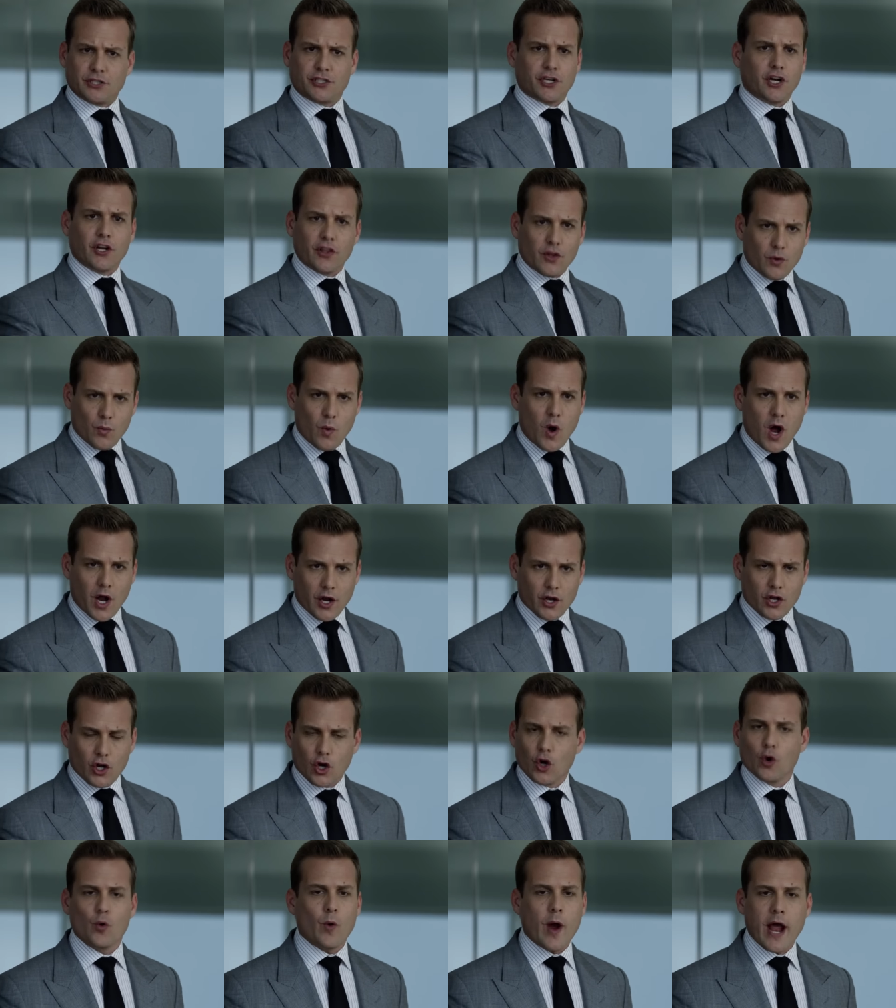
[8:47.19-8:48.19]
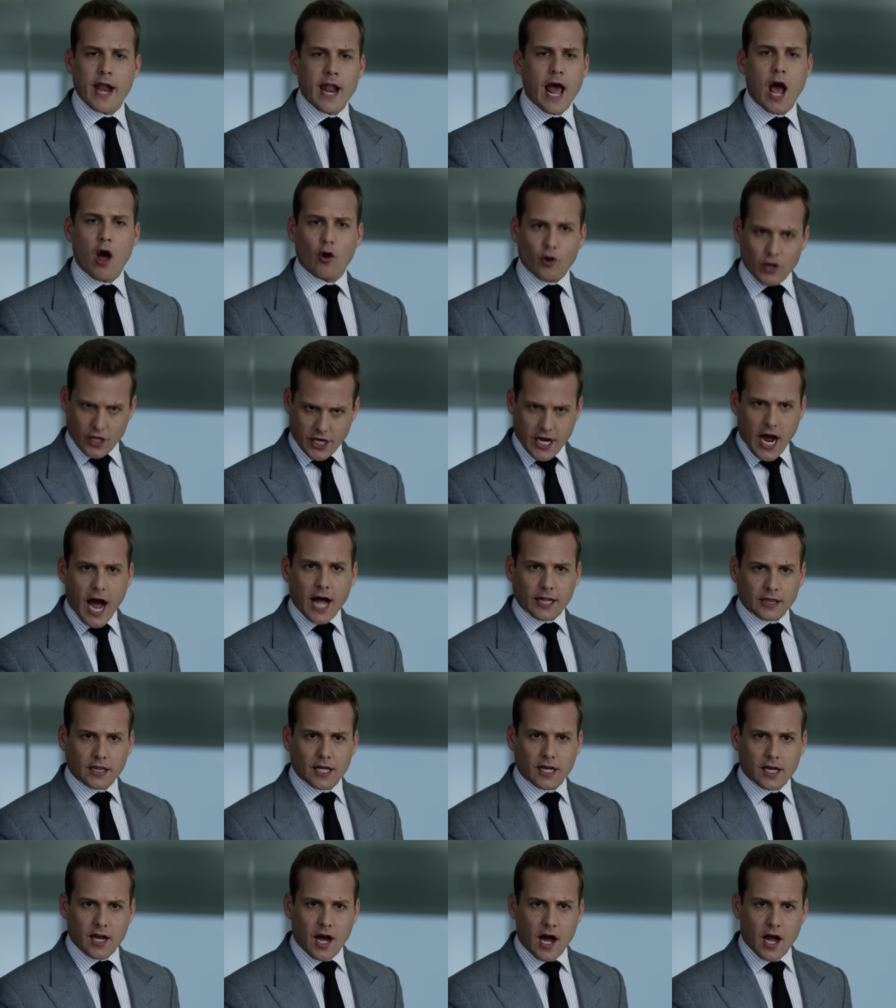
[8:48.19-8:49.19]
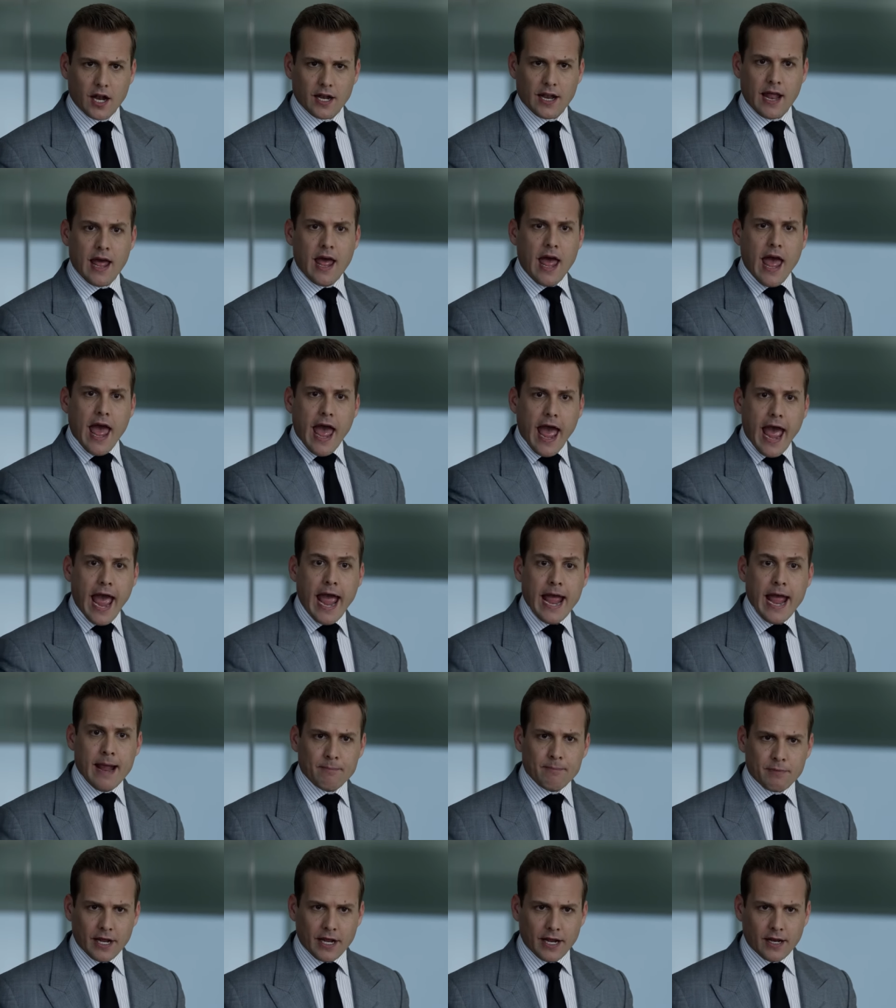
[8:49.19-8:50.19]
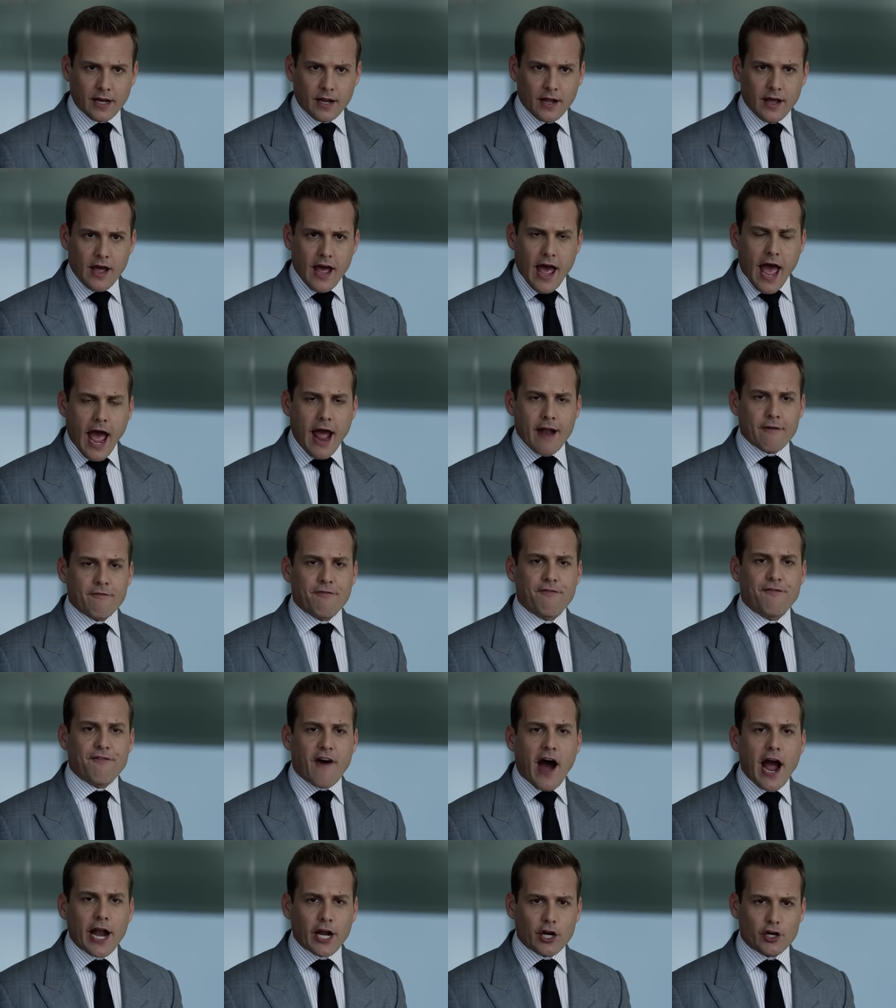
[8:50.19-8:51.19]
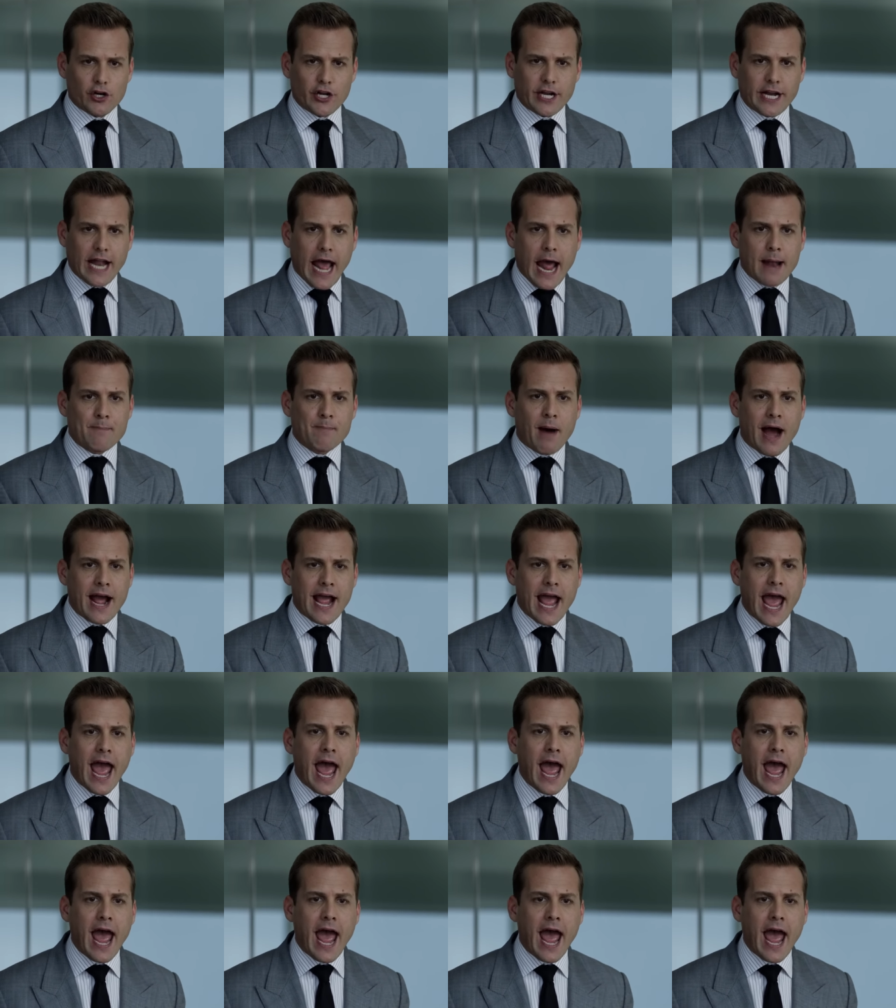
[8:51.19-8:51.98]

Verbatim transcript: But you're the one who went out, got the gun, aimed it, and fired it at my